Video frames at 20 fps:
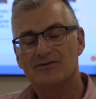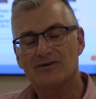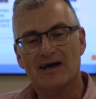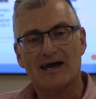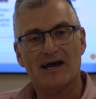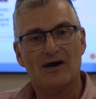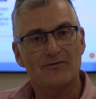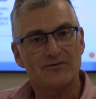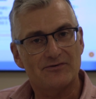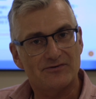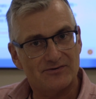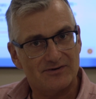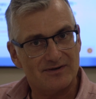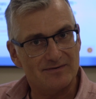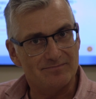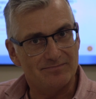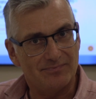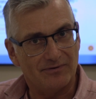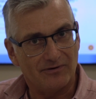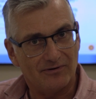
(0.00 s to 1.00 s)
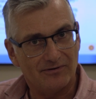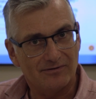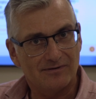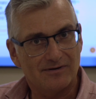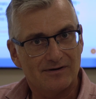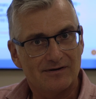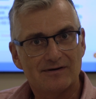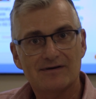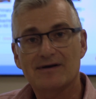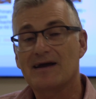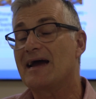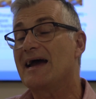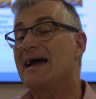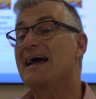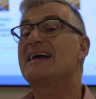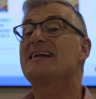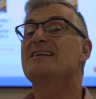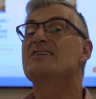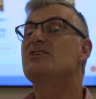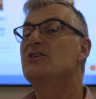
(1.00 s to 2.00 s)
how simple
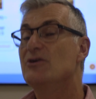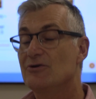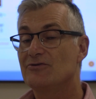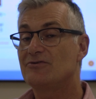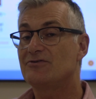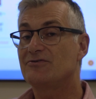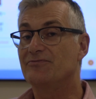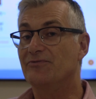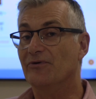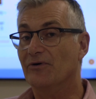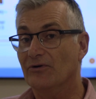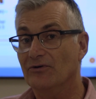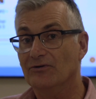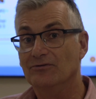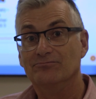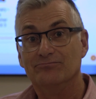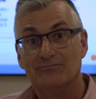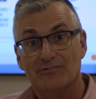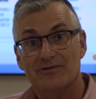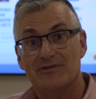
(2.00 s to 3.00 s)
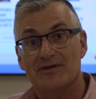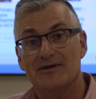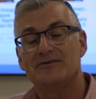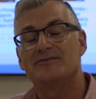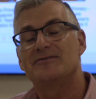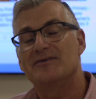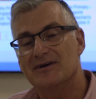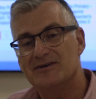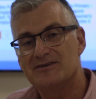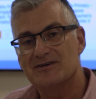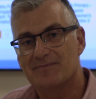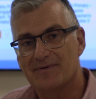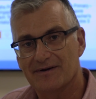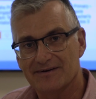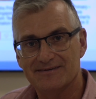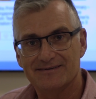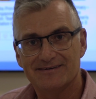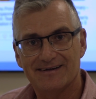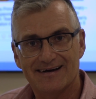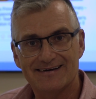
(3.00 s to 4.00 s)
and useful this teacher
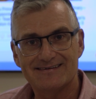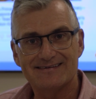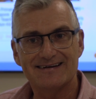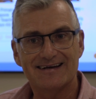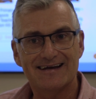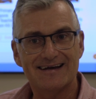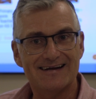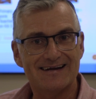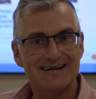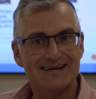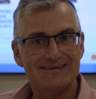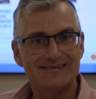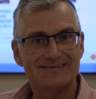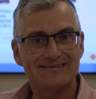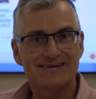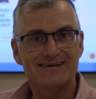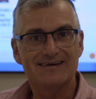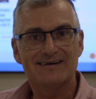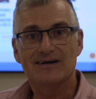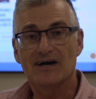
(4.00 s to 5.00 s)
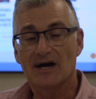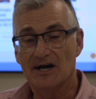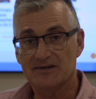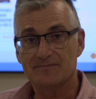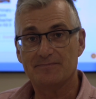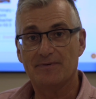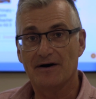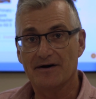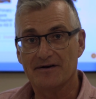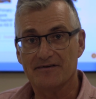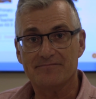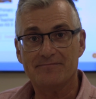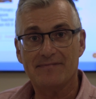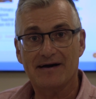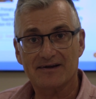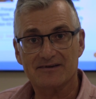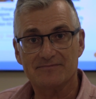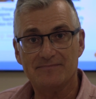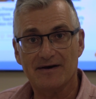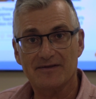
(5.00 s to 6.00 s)
presentation kit is as part of
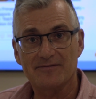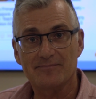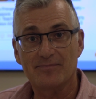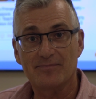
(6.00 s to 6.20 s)
Max Math